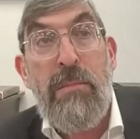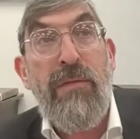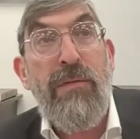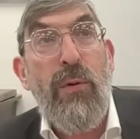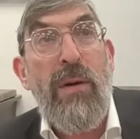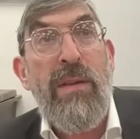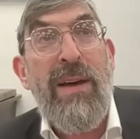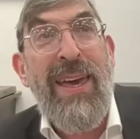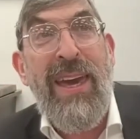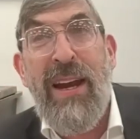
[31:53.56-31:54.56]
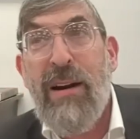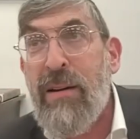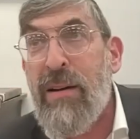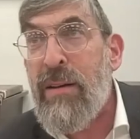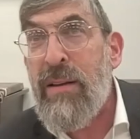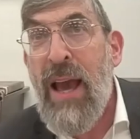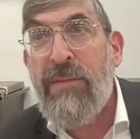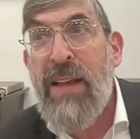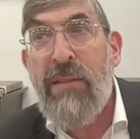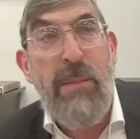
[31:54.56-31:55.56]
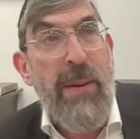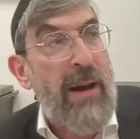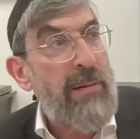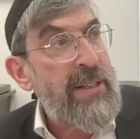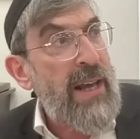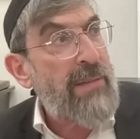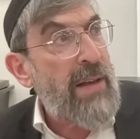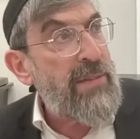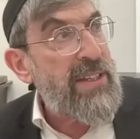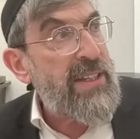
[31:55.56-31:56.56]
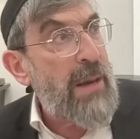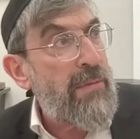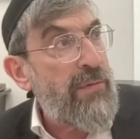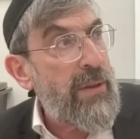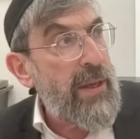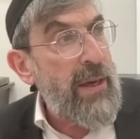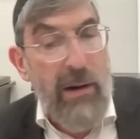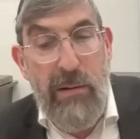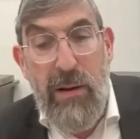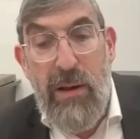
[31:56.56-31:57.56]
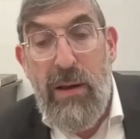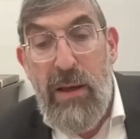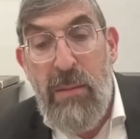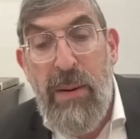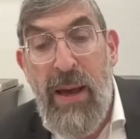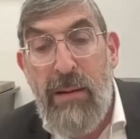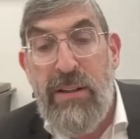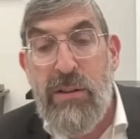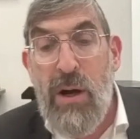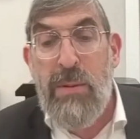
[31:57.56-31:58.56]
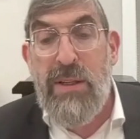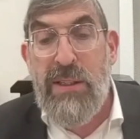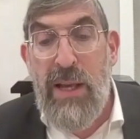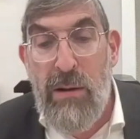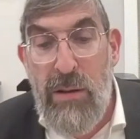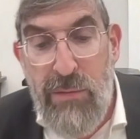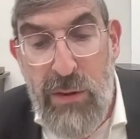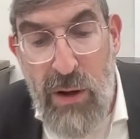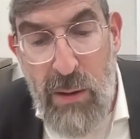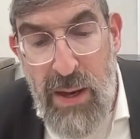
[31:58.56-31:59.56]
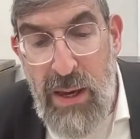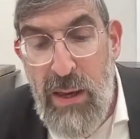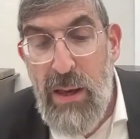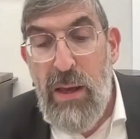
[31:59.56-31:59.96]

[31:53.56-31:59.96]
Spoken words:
before the here, you have to have the beheris. You have to have the skir before the here. In beheris, kadin l'seir lovin tamei.